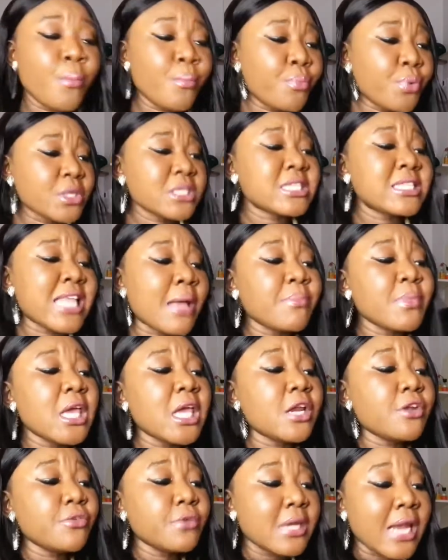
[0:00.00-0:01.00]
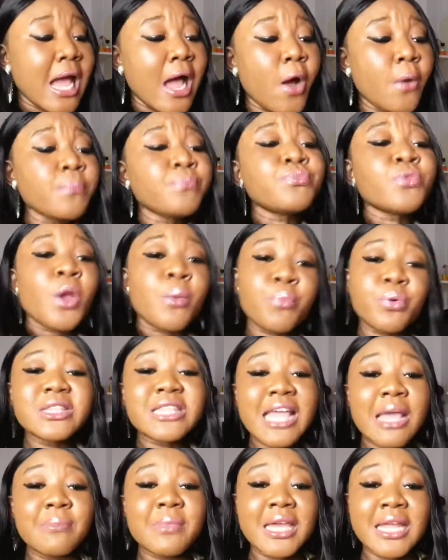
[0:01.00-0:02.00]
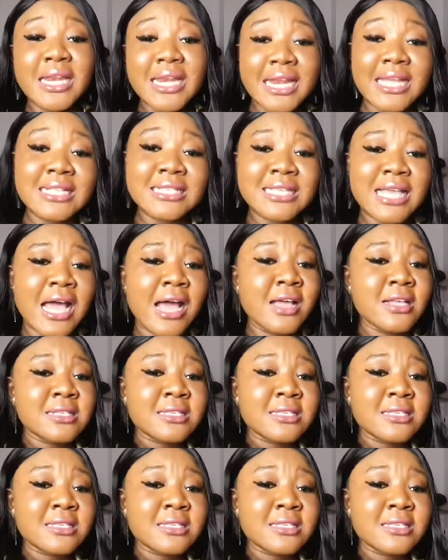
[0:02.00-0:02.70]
Put them in now, put them in later.